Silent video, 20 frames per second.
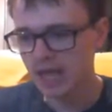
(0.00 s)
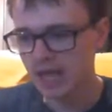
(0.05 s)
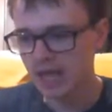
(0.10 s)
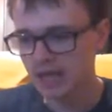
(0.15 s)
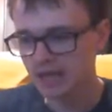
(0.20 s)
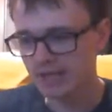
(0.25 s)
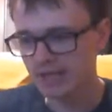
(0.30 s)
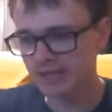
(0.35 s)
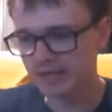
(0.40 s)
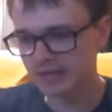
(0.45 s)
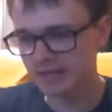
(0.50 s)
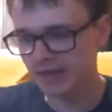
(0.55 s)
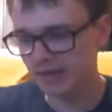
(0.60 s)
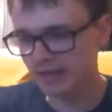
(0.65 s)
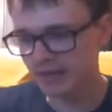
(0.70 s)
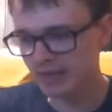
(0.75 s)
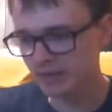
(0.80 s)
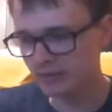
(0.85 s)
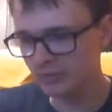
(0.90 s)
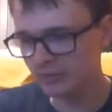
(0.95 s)
Let's see, I
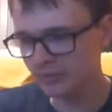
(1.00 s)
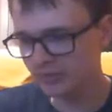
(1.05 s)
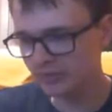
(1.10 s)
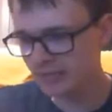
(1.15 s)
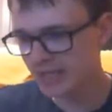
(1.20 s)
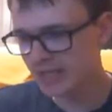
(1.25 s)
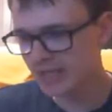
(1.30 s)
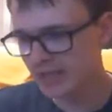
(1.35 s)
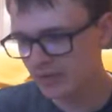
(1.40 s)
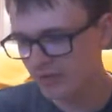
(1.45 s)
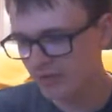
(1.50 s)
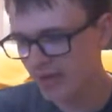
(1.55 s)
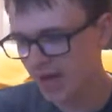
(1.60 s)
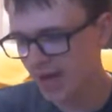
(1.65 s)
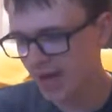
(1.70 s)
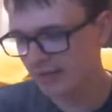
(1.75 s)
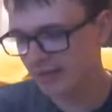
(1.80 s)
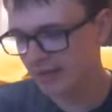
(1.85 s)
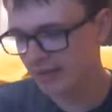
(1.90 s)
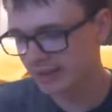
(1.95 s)
think there was three new
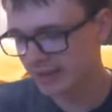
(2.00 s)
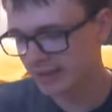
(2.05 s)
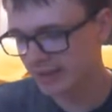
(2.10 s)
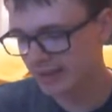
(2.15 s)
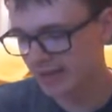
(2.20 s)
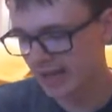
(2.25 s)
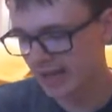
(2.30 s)
characters that